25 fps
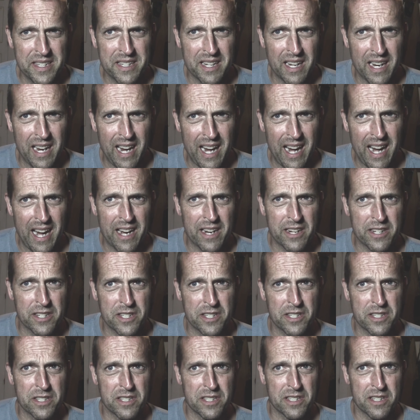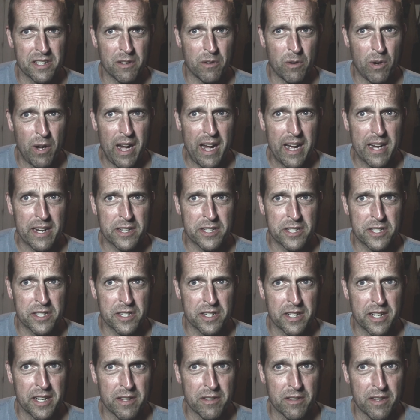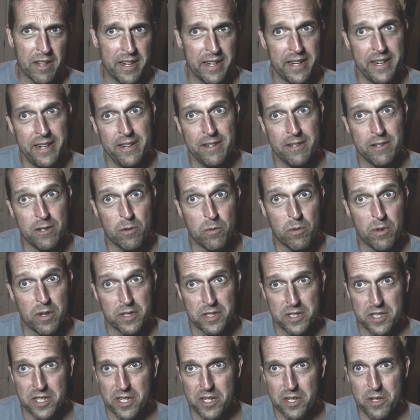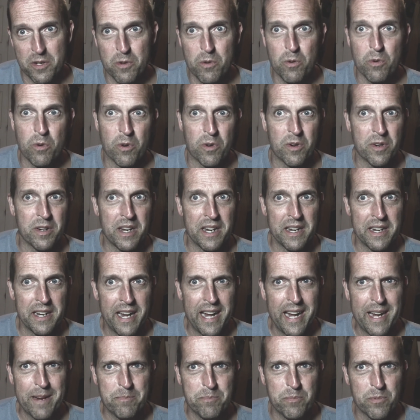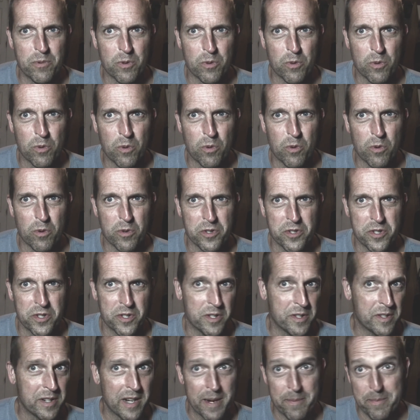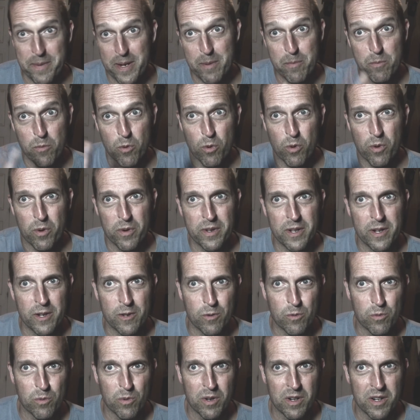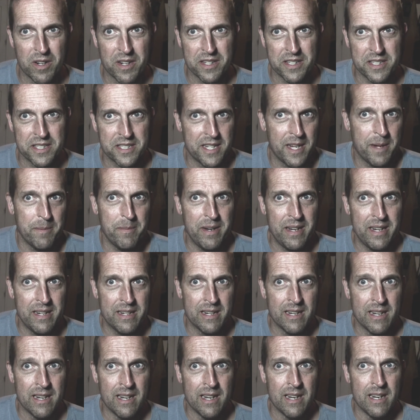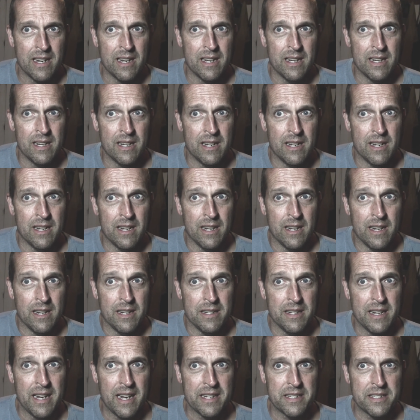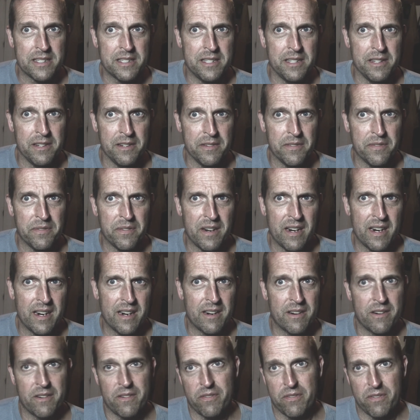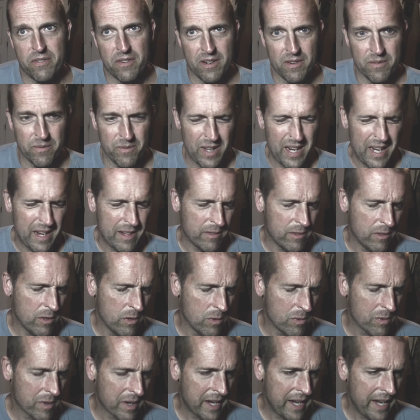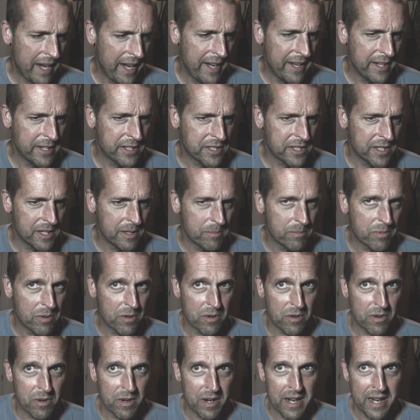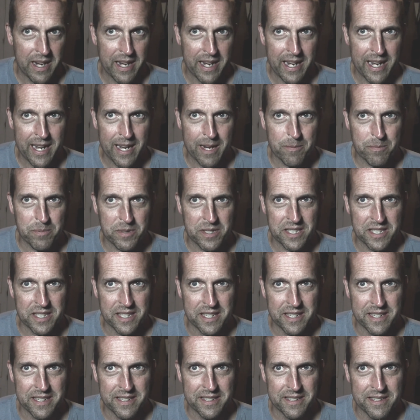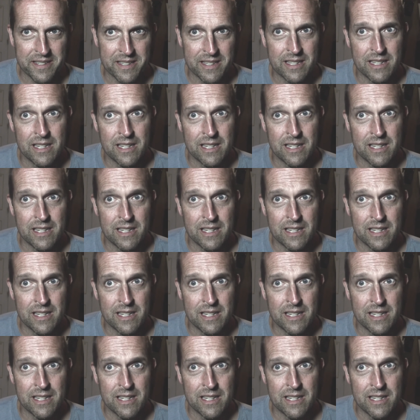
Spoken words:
actually toured an apple orchard. More than once. Not too far from that location, perhaps. And